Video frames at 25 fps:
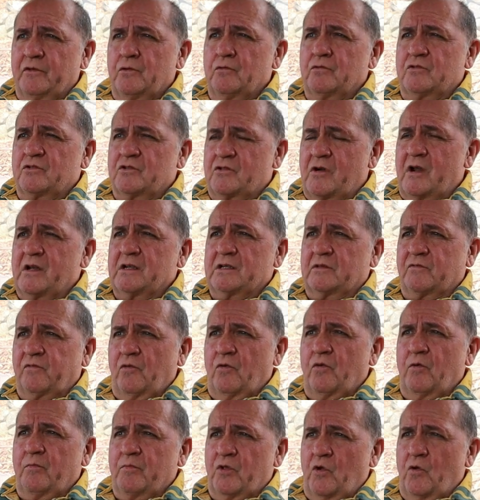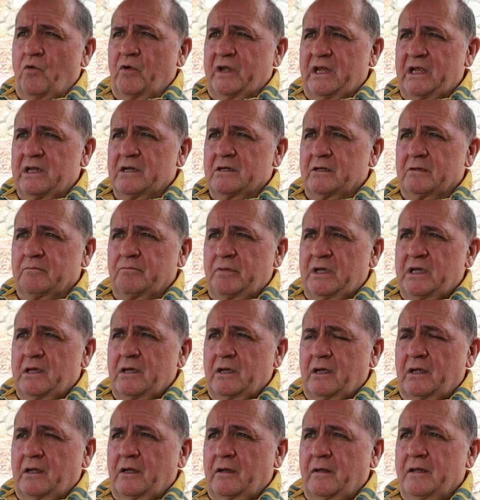you transform your inner
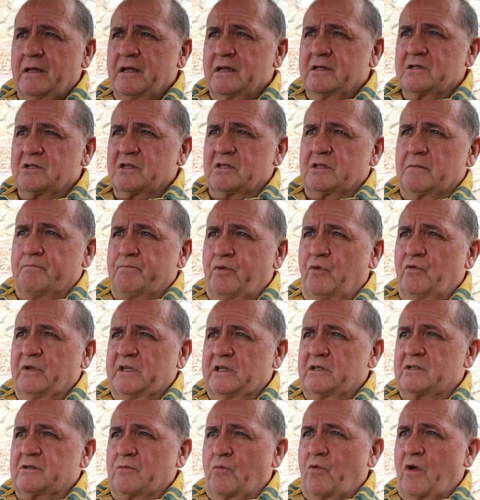being to the point